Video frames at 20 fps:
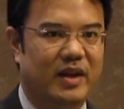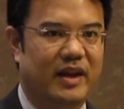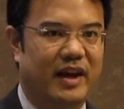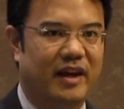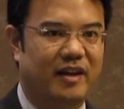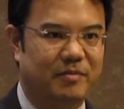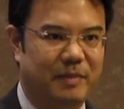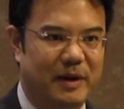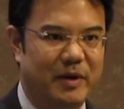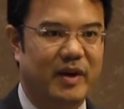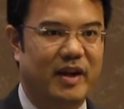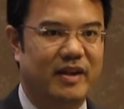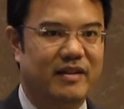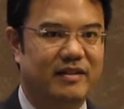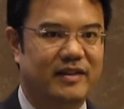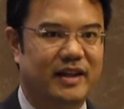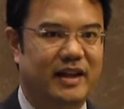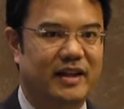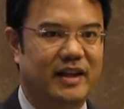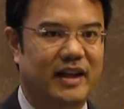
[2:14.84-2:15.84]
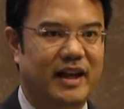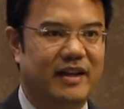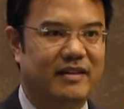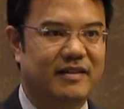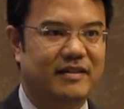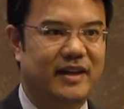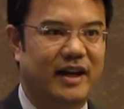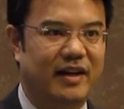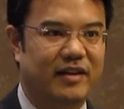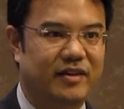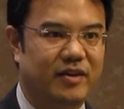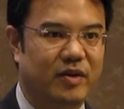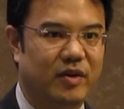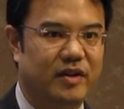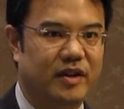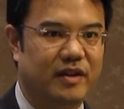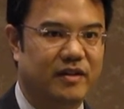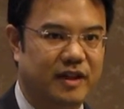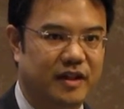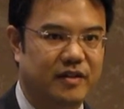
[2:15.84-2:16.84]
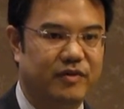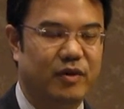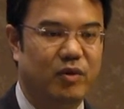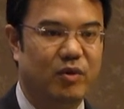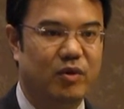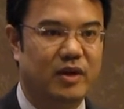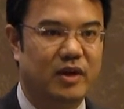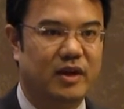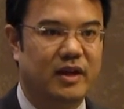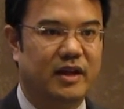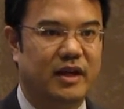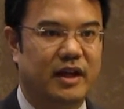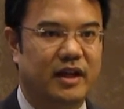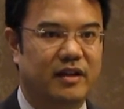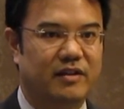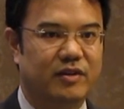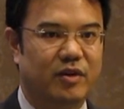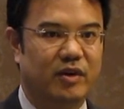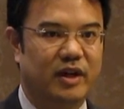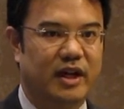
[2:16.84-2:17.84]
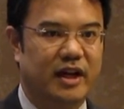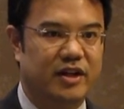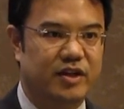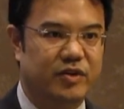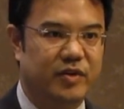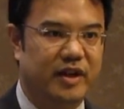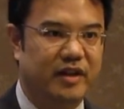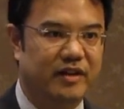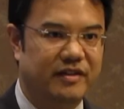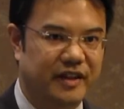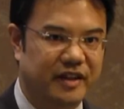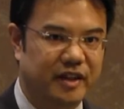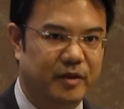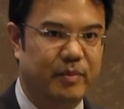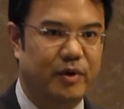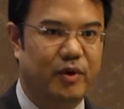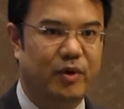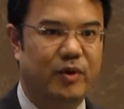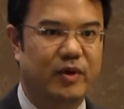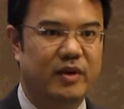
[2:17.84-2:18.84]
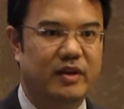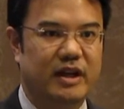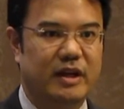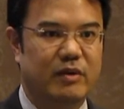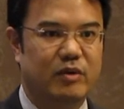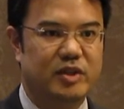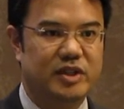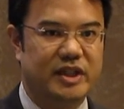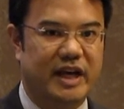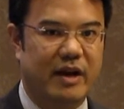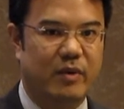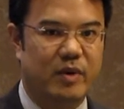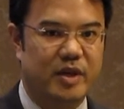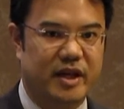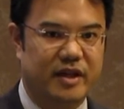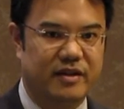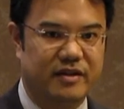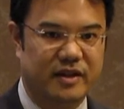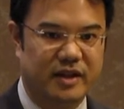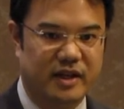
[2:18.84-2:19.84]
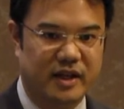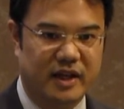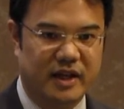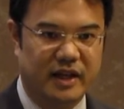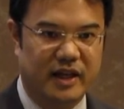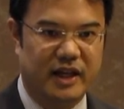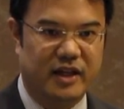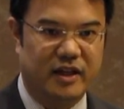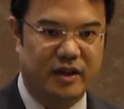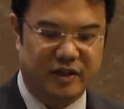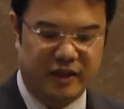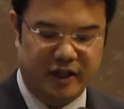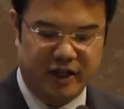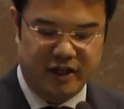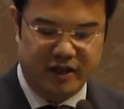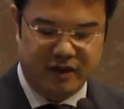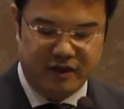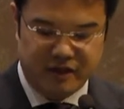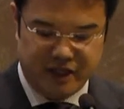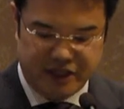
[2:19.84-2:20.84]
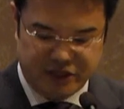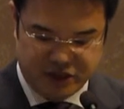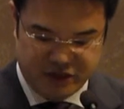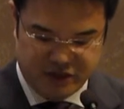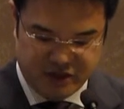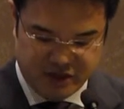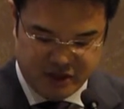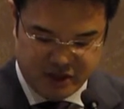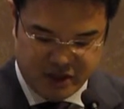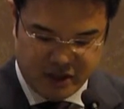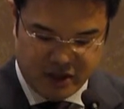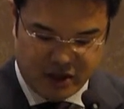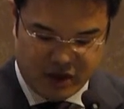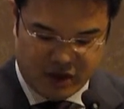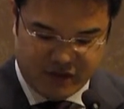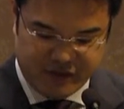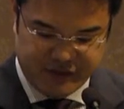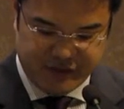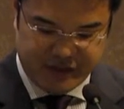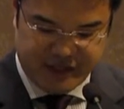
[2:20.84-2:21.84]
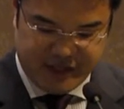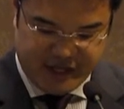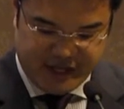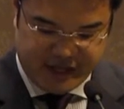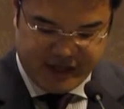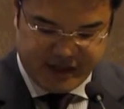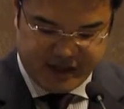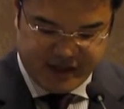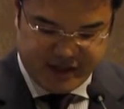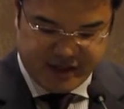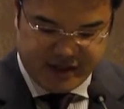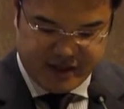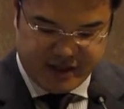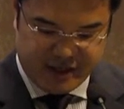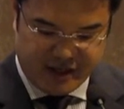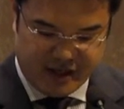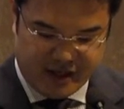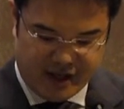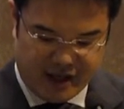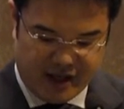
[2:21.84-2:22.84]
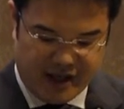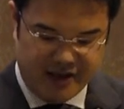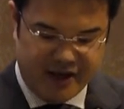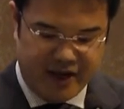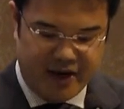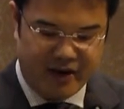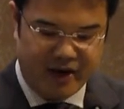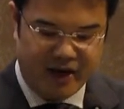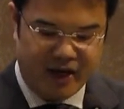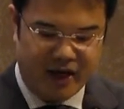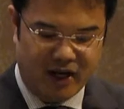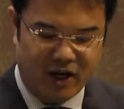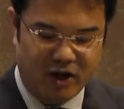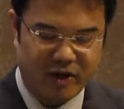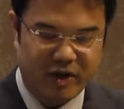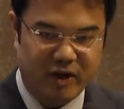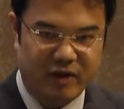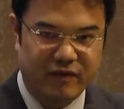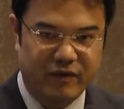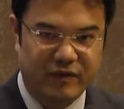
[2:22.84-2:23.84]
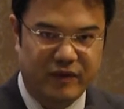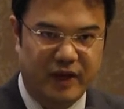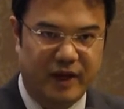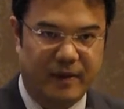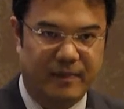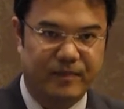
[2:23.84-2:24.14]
experience that he has done so successful in his own country in Singapore. He will share with us in the third session of the day. There are a lot of